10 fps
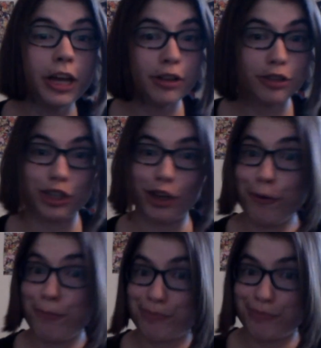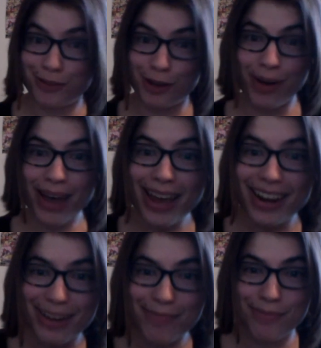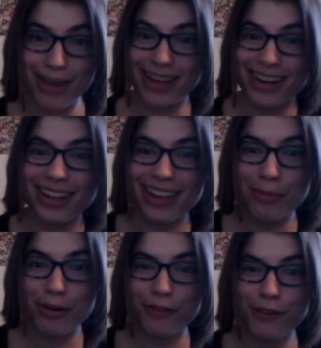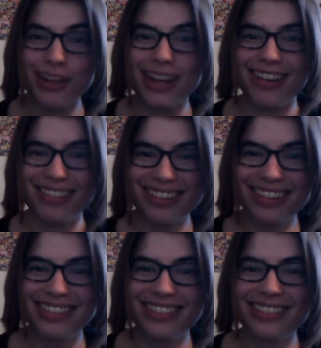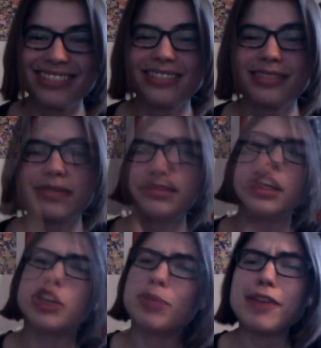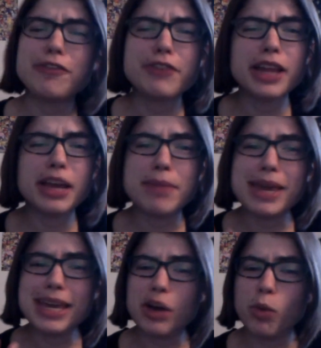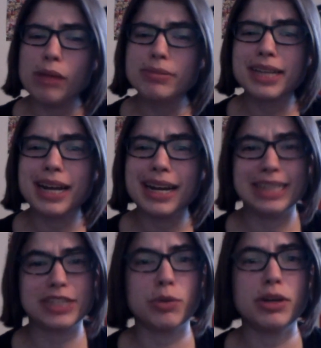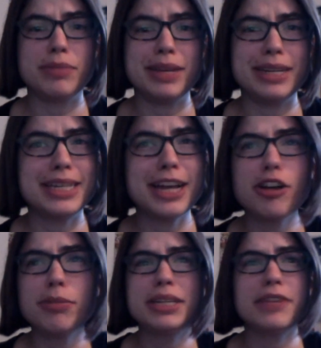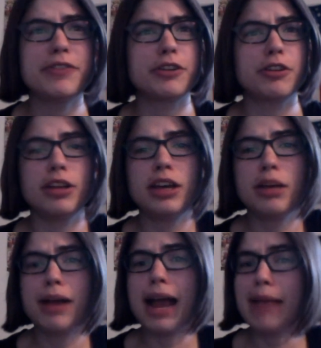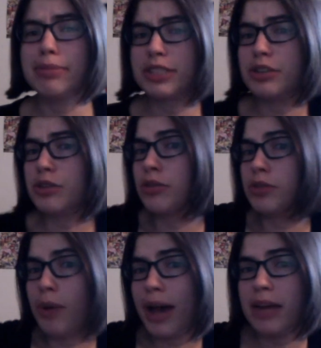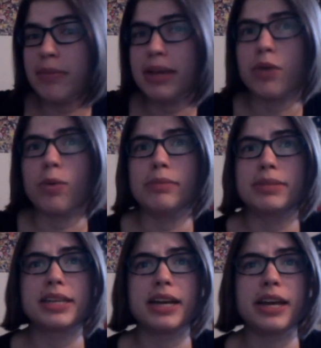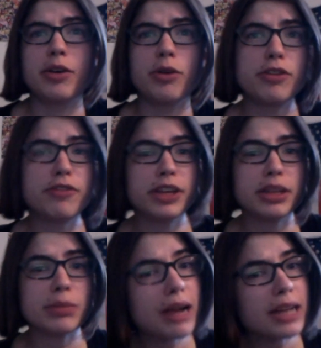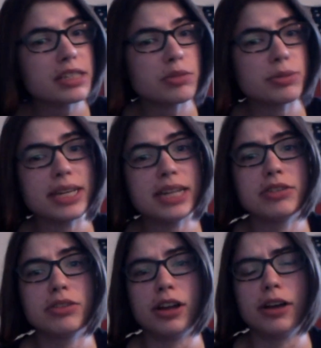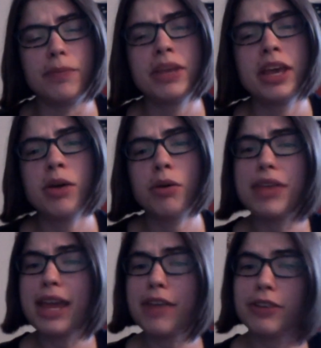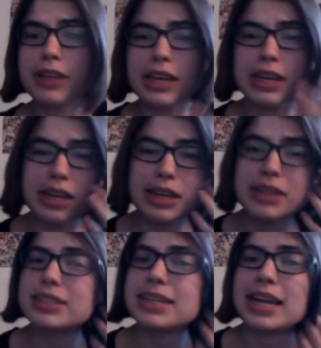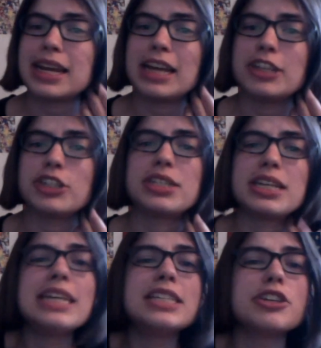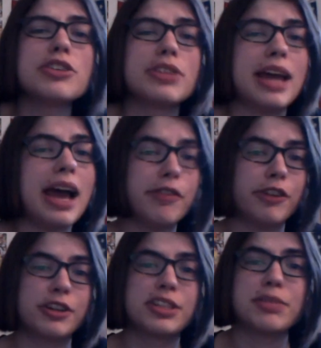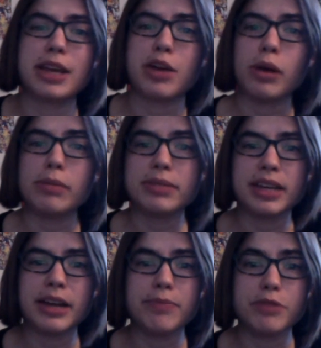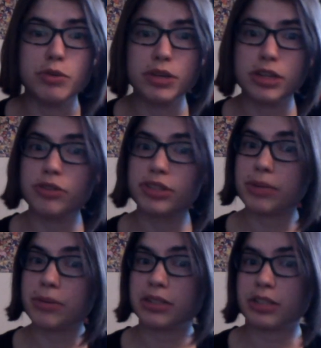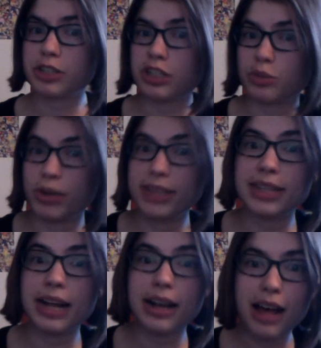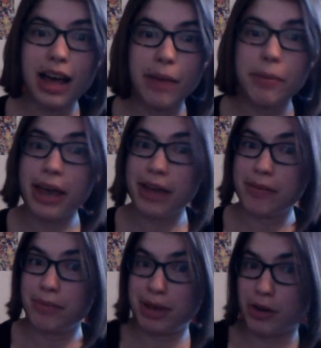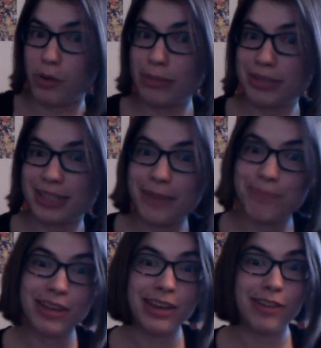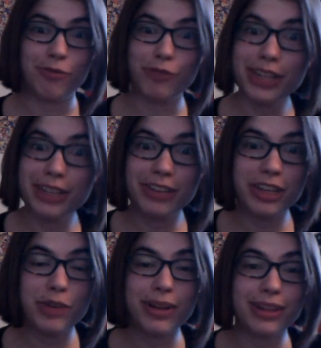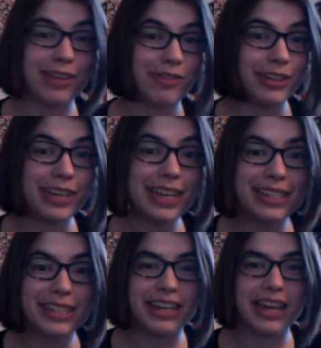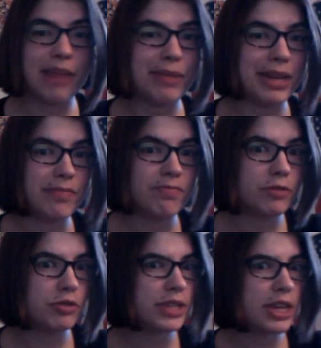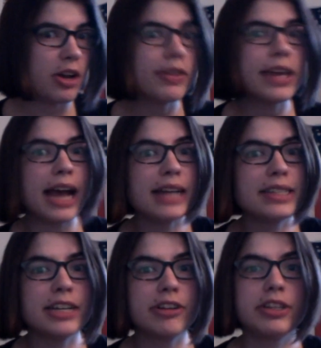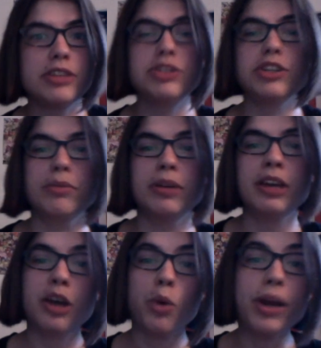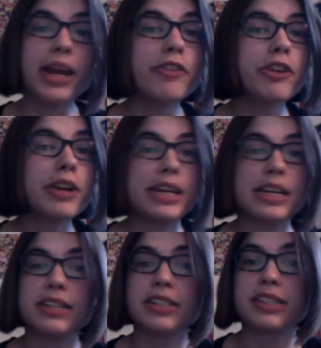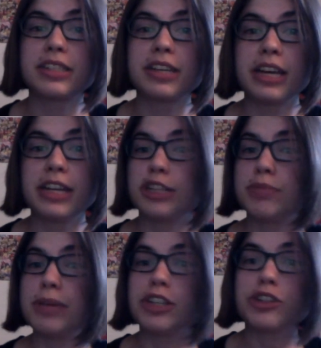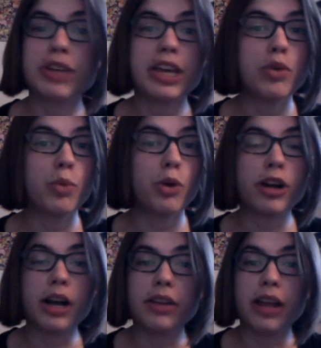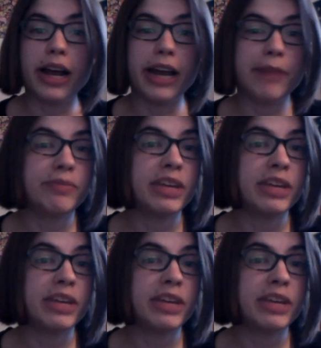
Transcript: So, go ahead and make an online portfolio. You might feel like making a website is going to be terribly difficult. Perhaps you don't know how to make a website, or you feel like the process will take too long. Well, thankfully, in this day and age, it's easier than ever to make a website. You can use something such as Wix.com and make a website really, really quickly, really easily. I mean, you see all the ads here on YouTube. Whatever it is, just make sure you get your work online.